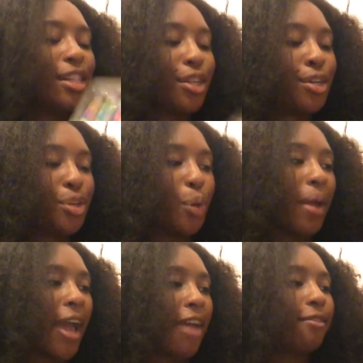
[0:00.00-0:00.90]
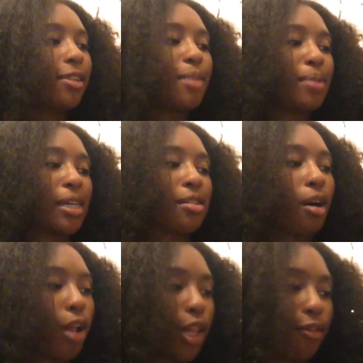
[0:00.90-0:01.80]
There's no pamphlet because
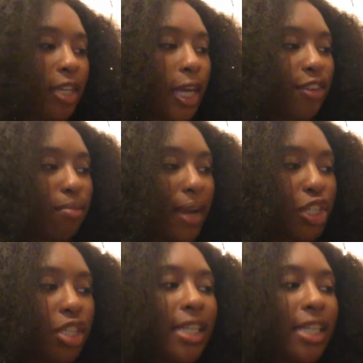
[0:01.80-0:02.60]
all of the information